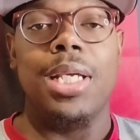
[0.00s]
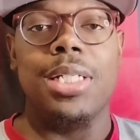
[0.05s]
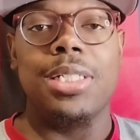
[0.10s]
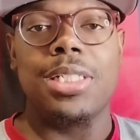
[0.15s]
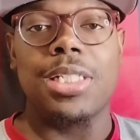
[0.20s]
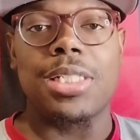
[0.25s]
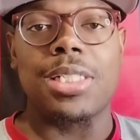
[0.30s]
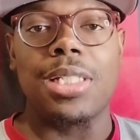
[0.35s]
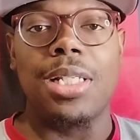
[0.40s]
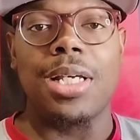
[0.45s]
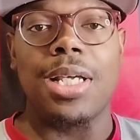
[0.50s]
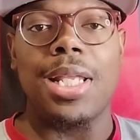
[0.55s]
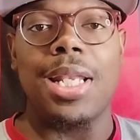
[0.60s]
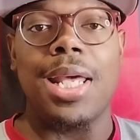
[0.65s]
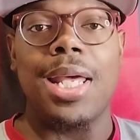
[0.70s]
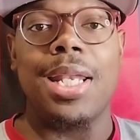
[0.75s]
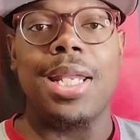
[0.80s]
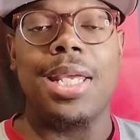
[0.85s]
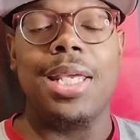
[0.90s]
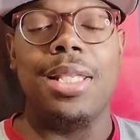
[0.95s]
And just
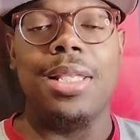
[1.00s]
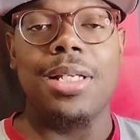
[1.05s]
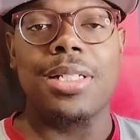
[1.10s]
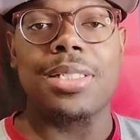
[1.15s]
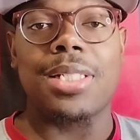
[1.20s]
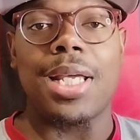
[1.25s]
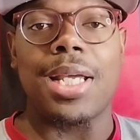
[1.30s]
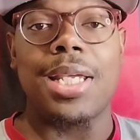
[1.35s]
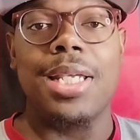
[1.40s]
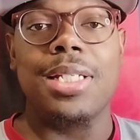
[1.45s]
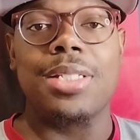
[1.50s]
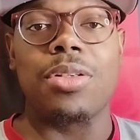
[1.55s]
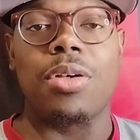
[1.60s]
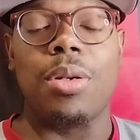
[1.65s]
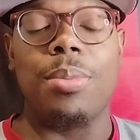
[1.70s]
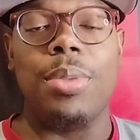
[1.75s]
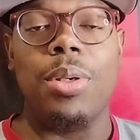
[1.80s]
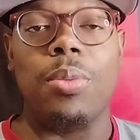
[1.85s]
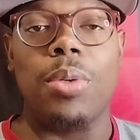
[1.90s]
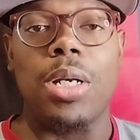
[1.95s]
looking at it, he looks like he's
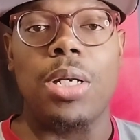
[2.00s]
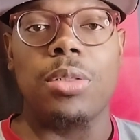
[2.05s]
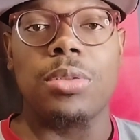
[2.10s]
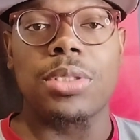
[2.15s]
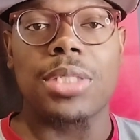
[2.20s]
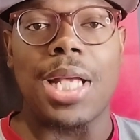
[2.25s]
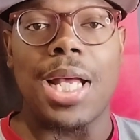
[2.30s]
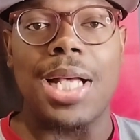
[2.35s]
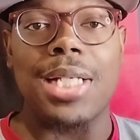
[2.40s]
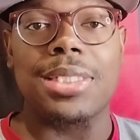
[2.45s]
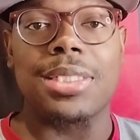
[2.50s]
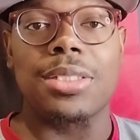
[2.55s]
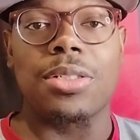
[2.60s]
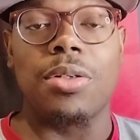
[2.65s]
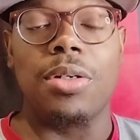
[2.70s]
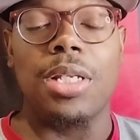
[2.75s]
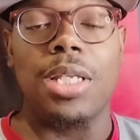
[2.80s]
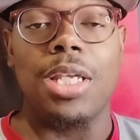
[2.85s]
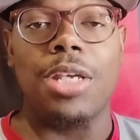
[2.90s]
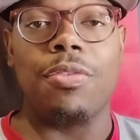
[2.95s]
going to be one of those guys that's
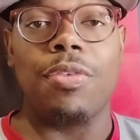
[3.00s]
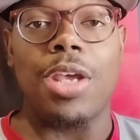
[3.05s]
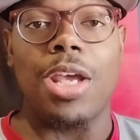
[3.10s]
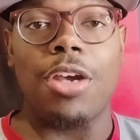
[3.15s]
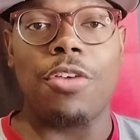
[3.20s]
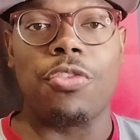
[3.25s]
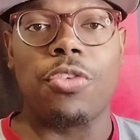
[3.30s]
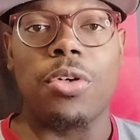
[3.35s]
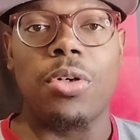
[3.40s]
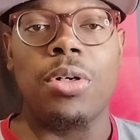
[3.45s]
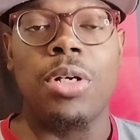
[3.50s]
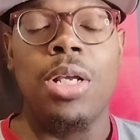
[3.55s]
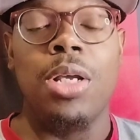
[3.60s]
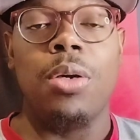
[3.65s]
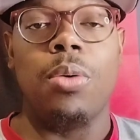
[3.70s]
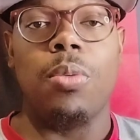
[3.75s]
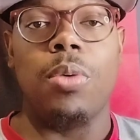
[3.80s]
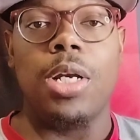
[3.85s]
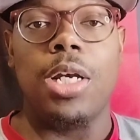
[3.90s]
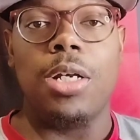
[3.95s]
going to give effort.
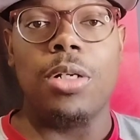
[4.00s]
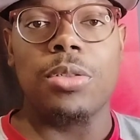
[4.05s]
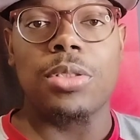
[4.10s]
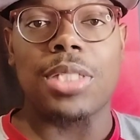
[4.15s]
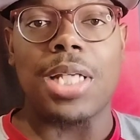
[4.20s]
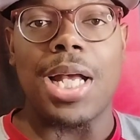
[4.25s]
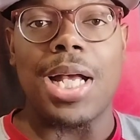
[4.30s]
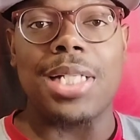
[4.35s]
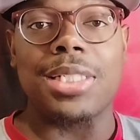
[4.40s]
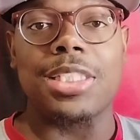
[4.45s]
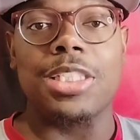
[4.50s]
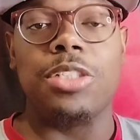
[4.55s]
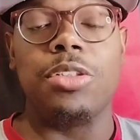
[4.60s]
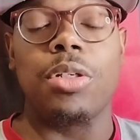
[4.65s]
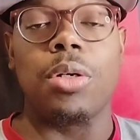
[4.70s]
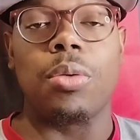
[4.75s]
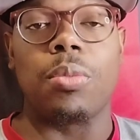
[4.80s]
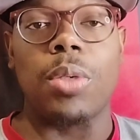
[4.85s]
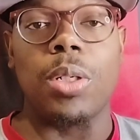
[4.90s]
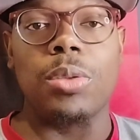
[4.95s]
One of those guys that
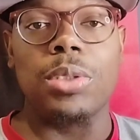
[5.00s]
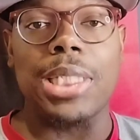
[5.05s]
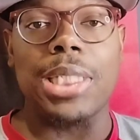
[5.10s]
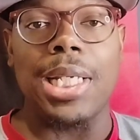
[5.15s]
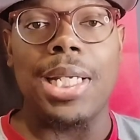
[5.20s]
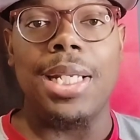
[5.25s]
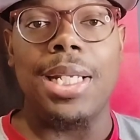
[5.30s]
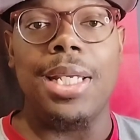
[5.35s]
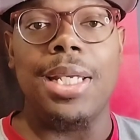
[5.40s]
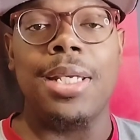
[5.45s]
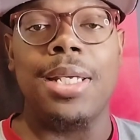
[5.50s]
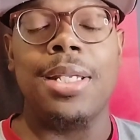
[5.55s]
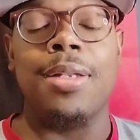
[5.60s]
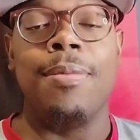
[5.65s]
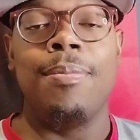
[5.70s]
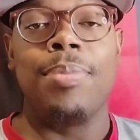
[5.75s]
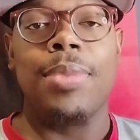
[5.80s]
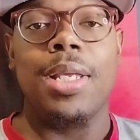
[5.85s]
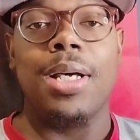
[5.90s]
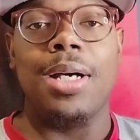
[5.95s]
you can rotate
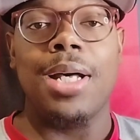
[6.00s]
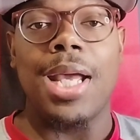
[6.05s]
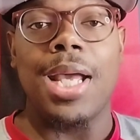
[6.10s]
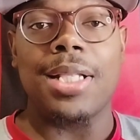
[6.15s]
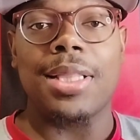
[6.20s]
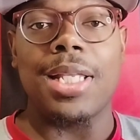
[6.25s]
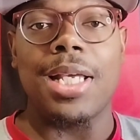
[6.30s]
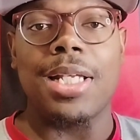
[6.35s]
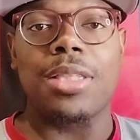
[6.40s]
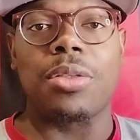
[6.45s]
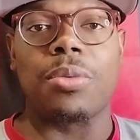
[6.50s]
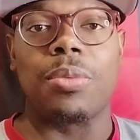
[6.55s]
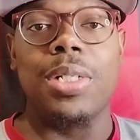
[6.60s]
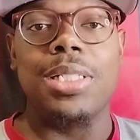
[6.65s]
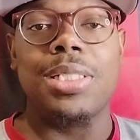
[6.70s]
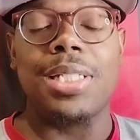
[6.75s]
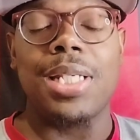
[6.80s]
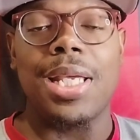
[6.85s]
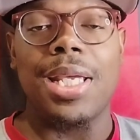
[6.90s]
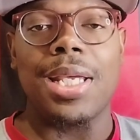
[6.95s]
in at that
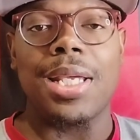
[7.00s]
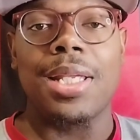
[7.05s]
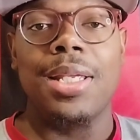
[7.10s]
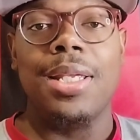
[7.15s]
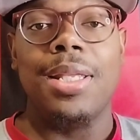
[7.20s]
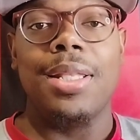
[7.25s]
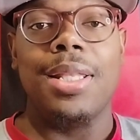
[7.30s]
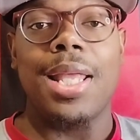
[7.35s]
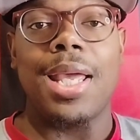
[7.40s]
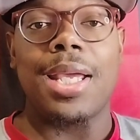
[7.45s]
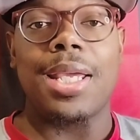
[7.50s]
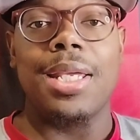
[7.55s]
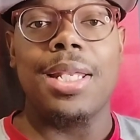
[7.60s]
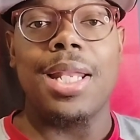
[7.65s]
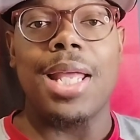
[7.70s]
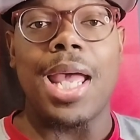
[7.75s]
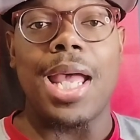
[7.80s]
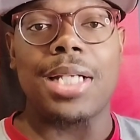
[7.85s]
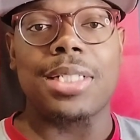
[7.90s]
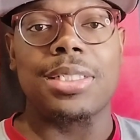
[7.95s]
3 tech that
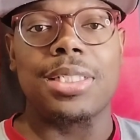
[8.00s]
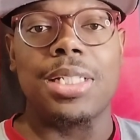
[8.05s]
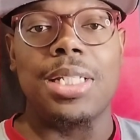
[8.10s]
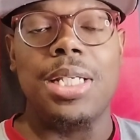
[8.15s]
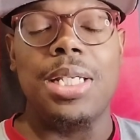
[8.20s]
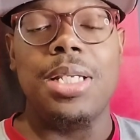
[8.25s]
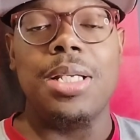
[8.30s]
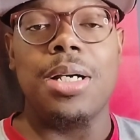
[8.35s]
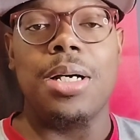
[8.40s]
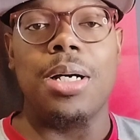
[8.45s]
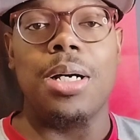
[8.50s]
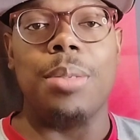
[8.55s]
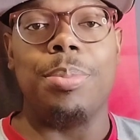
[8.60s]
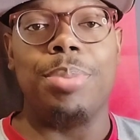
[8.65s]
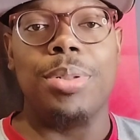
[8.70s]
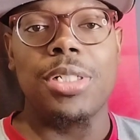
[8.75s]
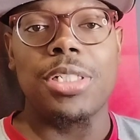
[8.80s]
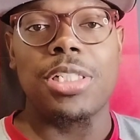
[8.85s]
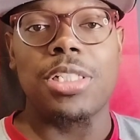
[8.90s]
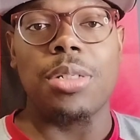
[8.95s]
can actually
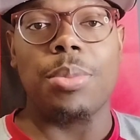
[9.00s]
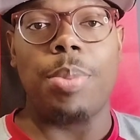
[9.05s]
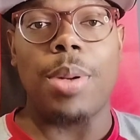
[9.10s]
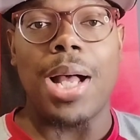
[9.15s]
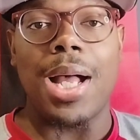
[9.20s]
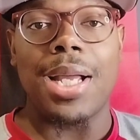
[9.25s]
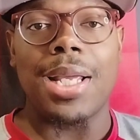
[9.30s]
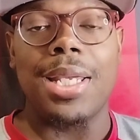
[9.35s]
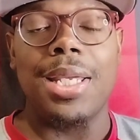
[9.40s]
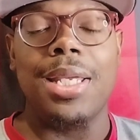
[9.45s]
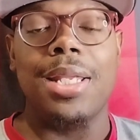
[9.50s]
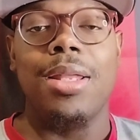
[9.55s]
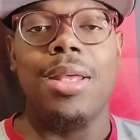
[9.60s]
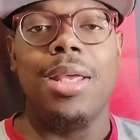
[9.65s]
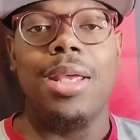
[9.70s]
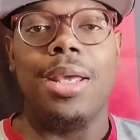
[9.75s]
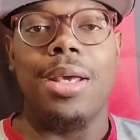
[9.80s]
push the pocket.